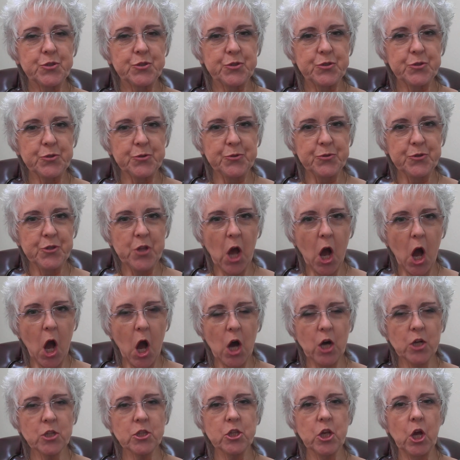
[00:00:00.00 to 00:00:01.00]
Do
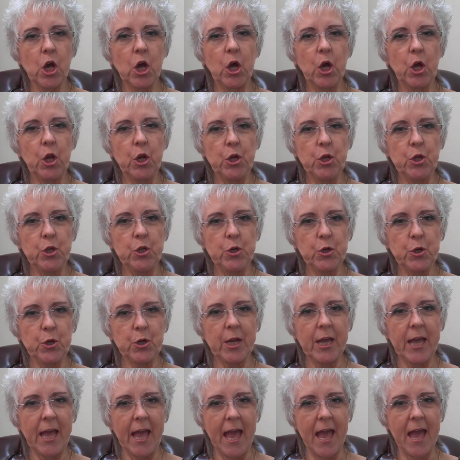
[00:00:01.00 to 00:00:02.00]
not
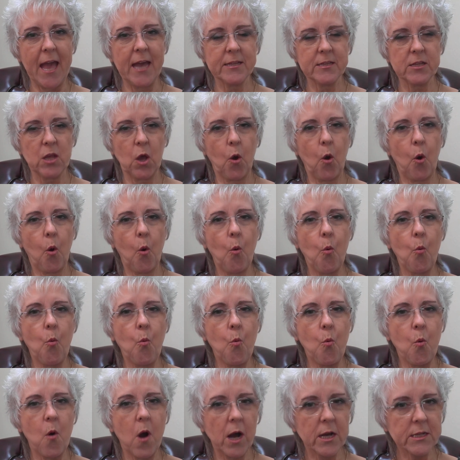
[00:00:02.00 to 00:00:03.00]
look at
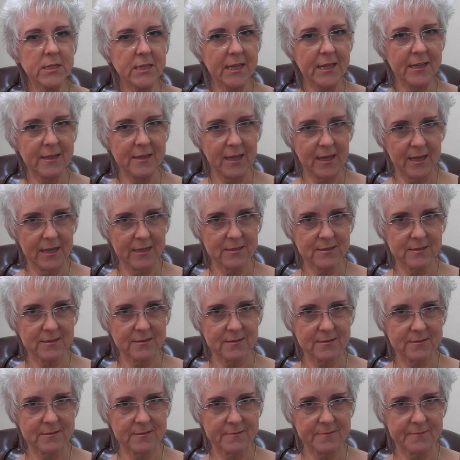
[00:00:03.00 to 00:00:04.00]
what it
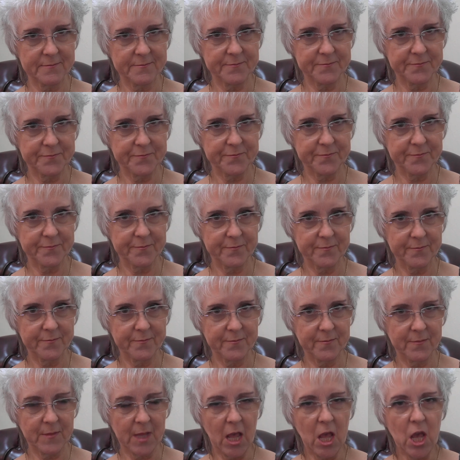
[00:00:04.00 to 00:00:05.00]
is.
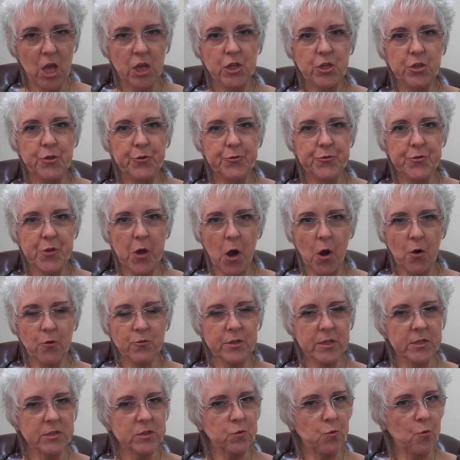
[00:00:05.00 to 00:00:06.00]
You know
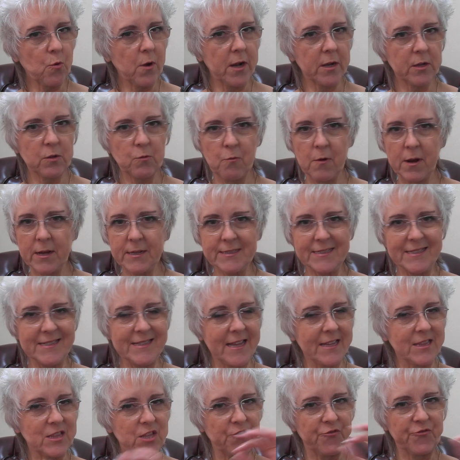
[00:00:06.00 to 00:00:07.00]
this world works
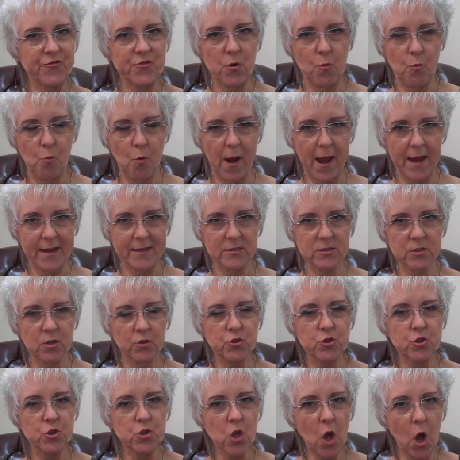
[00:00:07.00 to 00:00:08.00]
in a different way,
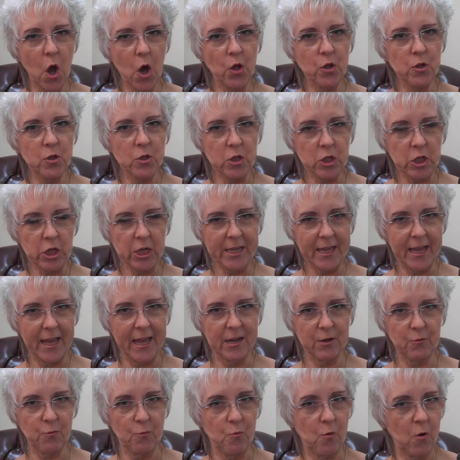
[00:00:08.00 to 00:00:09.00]
so don't look
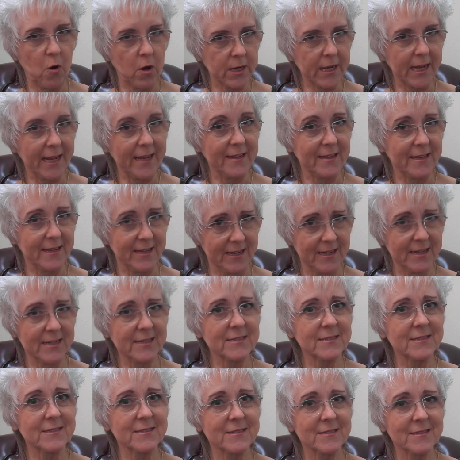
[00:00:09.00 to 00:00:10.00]
at what it
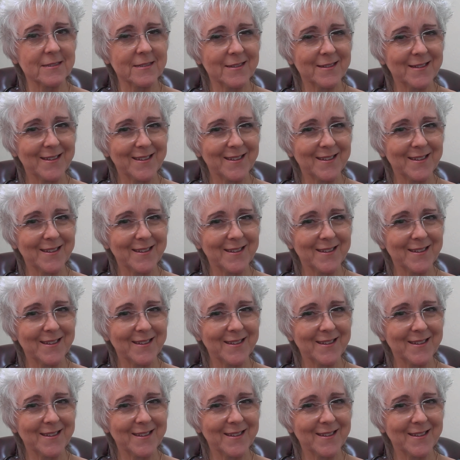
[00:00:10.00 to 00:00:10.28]
is.